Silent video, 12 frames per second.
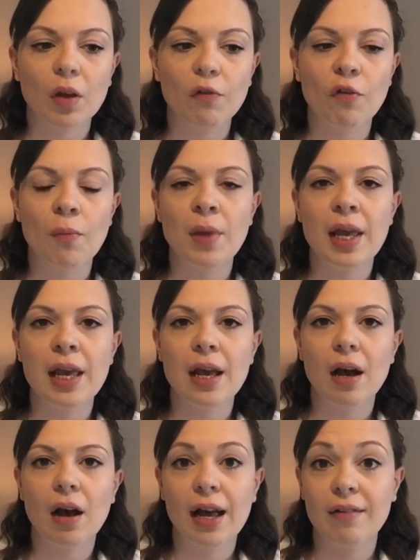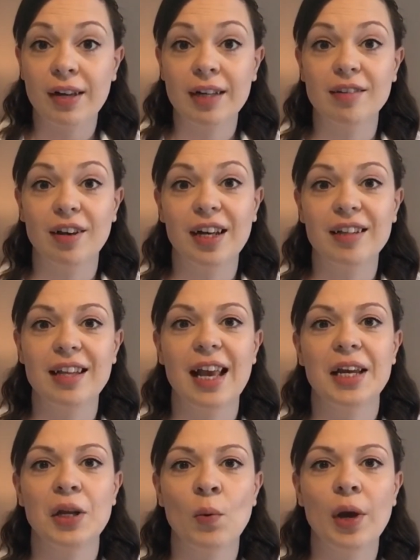For me, I have anxiety
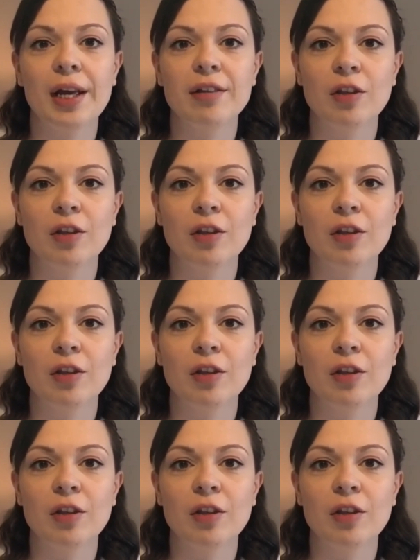anyway.